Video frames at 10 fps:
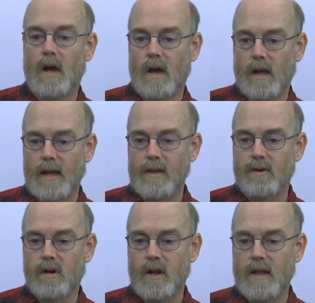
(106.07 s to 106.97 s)

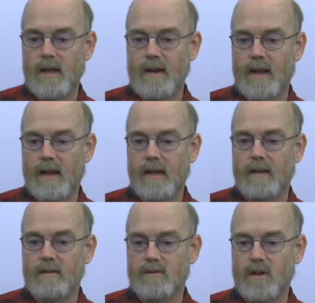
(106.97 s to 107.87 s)
either in a
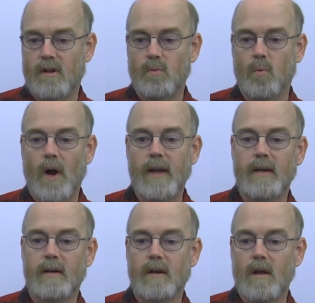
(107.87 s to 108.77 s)
solid white
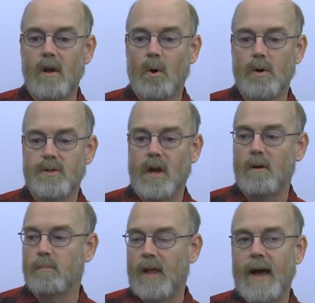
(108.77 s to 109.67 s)
or
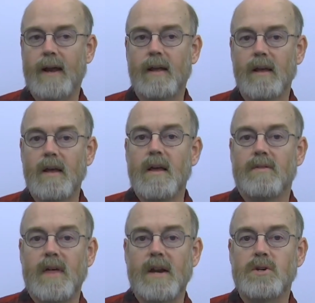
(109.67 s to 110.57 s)
solid black.
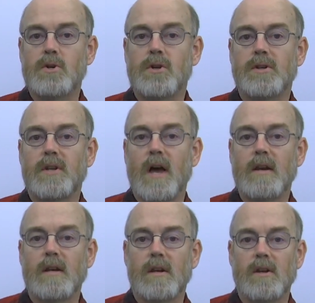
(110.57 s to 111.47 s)
That is usually done
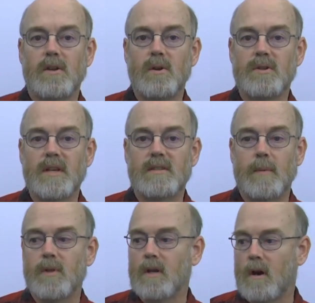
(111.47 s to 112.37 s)
using
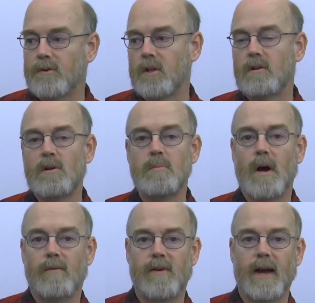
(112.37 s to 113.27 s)
something called the Luma
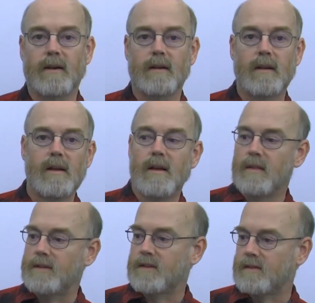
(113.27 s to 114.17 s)
effect.
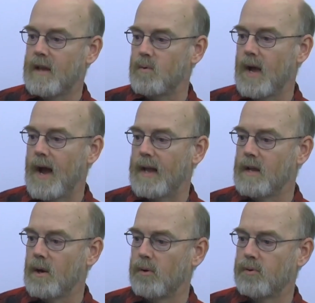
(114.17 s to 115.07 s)
That's the same way I can
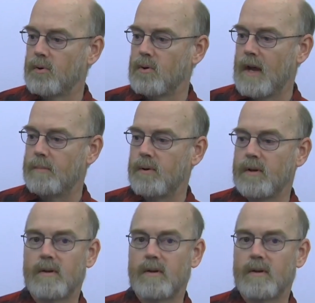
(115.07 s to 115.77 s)
go through and put